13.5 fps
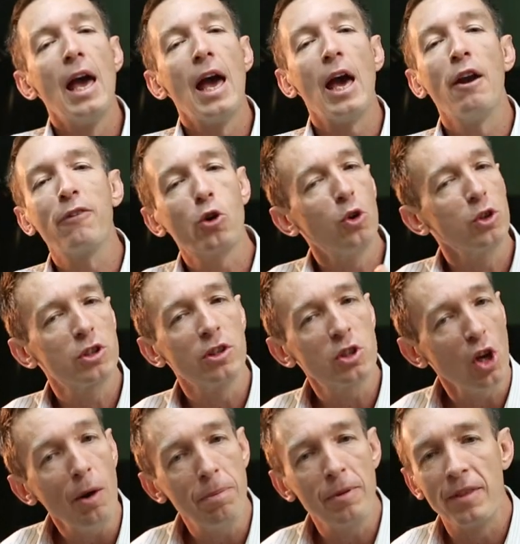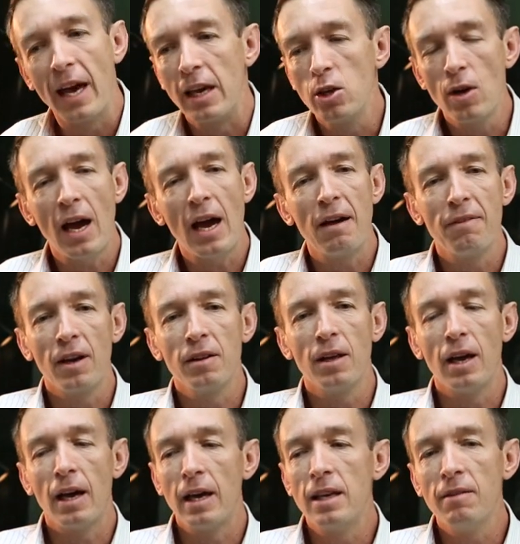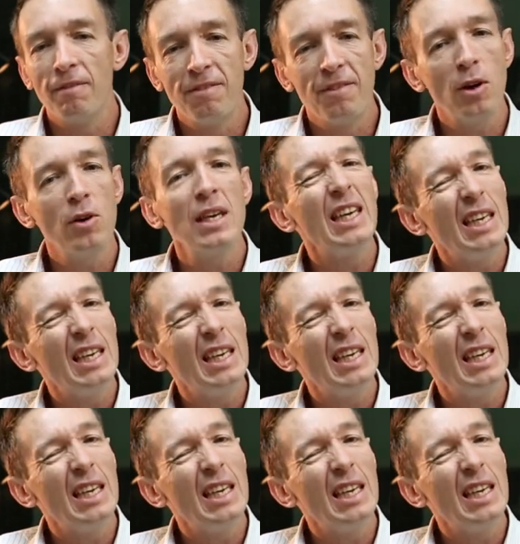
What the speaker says: and of course on top of that you have a very